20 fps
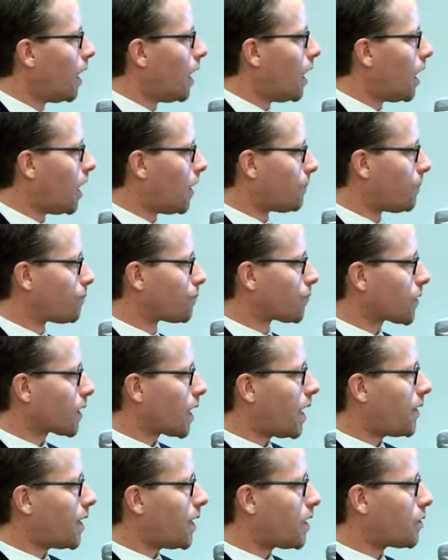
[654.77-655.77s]
And
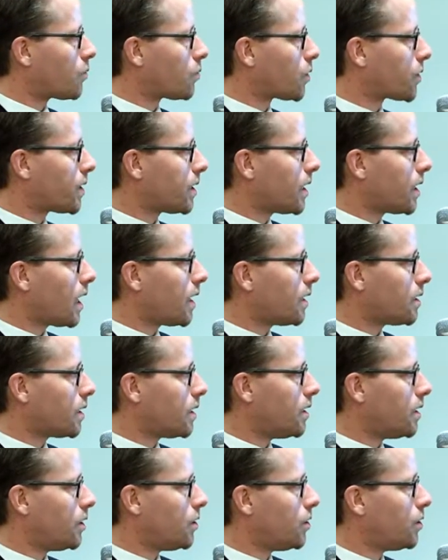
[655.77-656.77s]
then within that, the
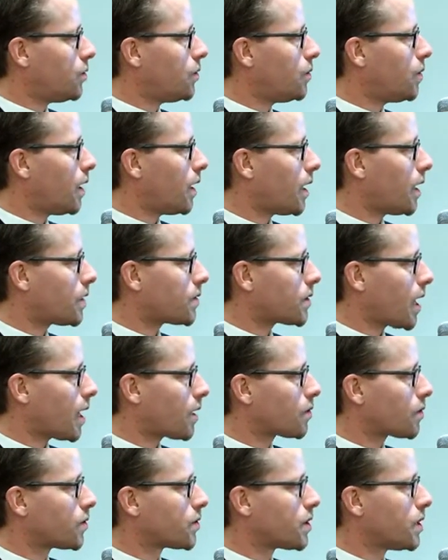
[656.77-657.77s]
EU has
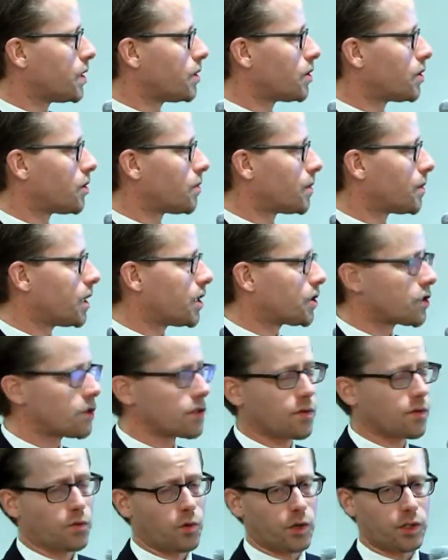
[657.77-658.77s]
adequacy
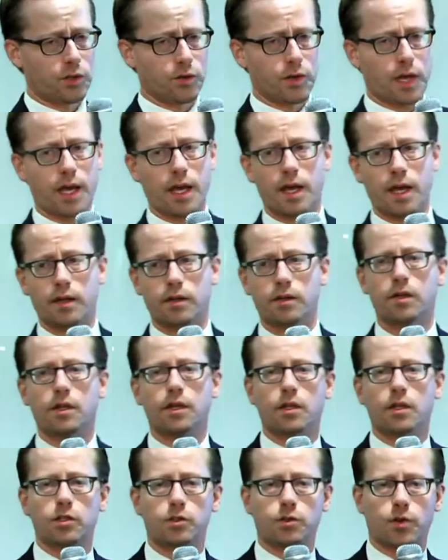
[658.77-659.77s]
determinations of when you can
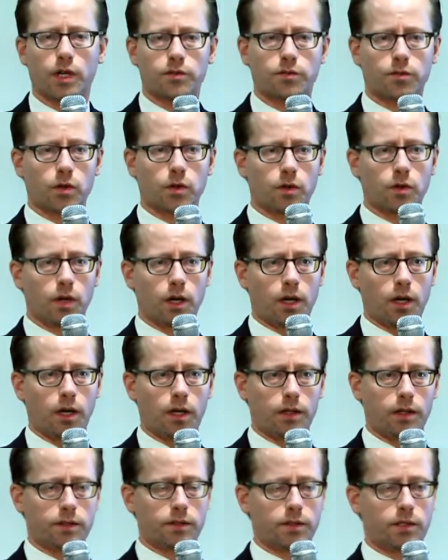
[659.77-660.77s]
transfer
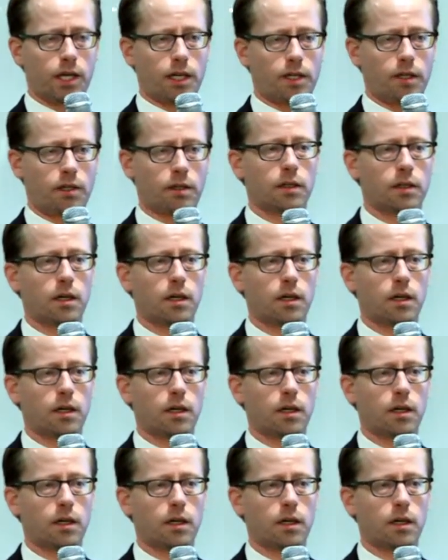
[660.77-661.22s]
data